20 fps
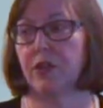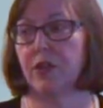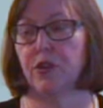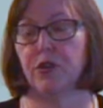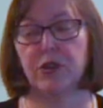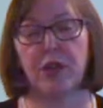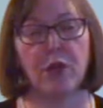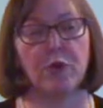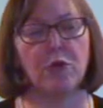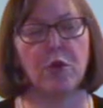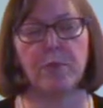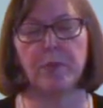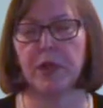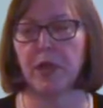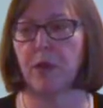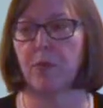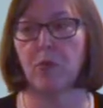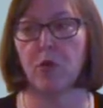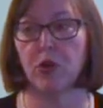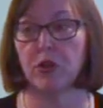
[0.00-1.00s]
you, they will
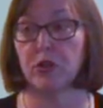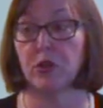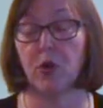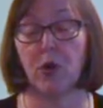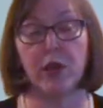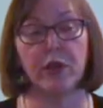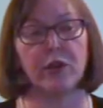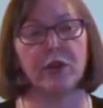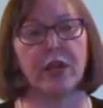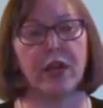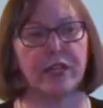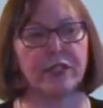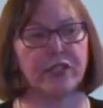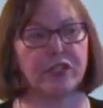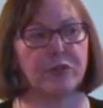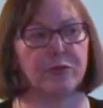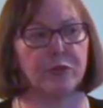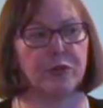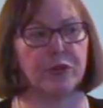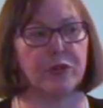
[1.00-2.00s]
be a more loyal
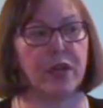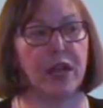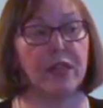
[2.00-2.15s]
customer